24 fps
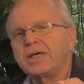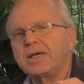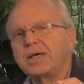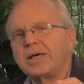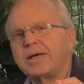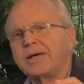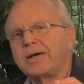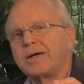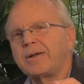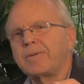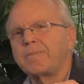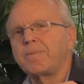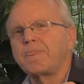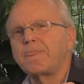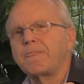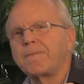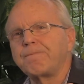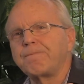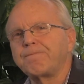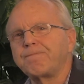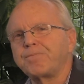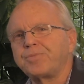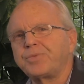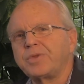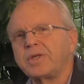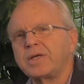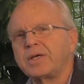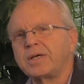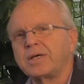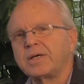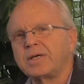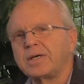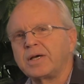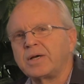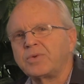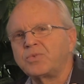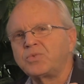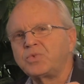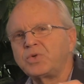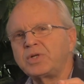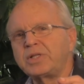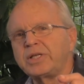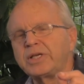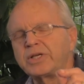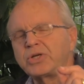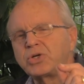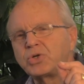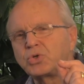a
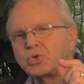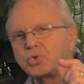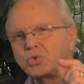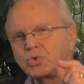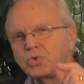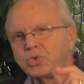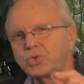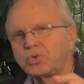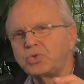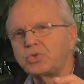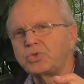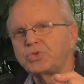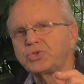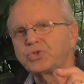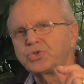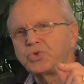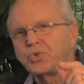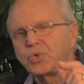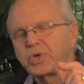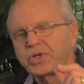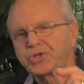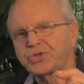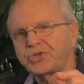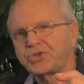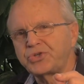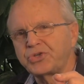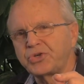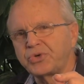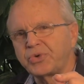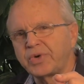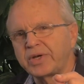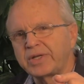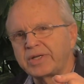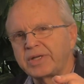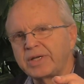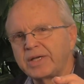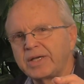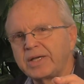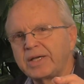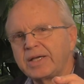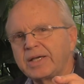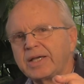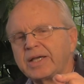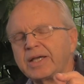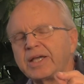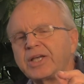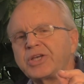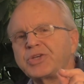really cruel twist to it,
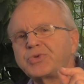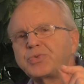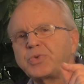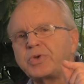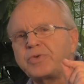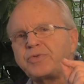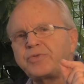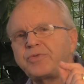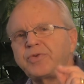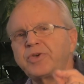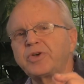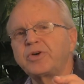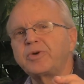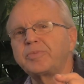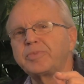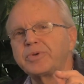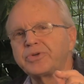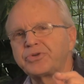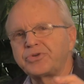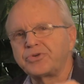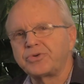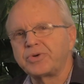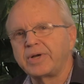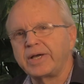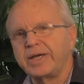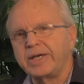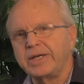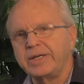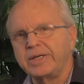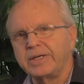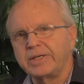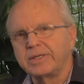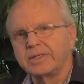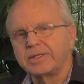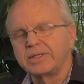is we feel betrayed.